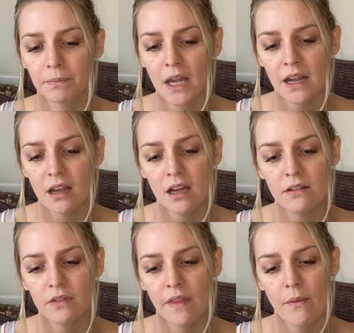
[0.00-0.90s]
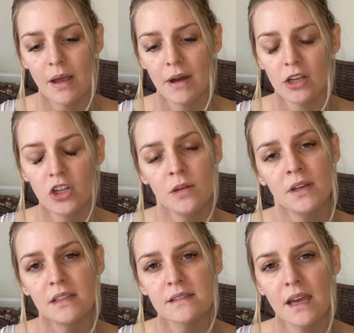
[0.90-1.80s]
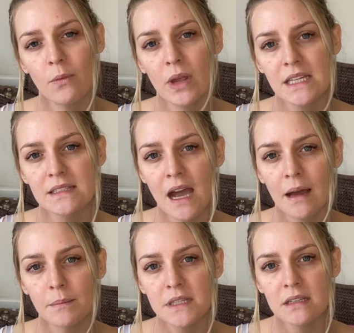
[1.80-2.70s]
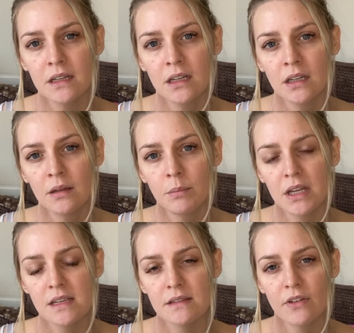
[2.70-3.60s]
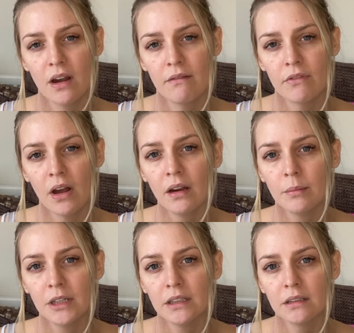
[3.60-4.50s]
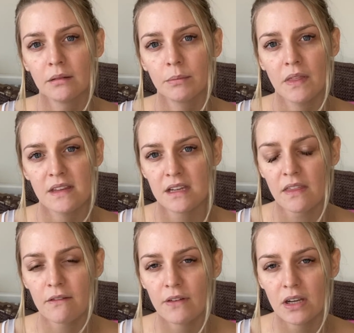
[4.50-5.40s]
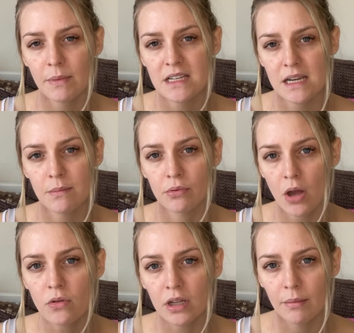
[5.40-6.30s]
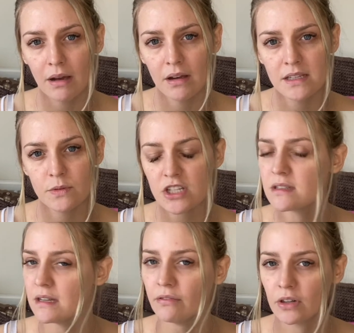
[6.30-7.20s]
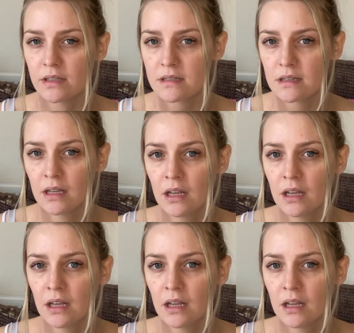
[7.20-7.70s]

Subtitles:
And I kind of feel that way about humans. Like, we adapt because of our environment, but there's nothing fundamentally broken about us. We're just different.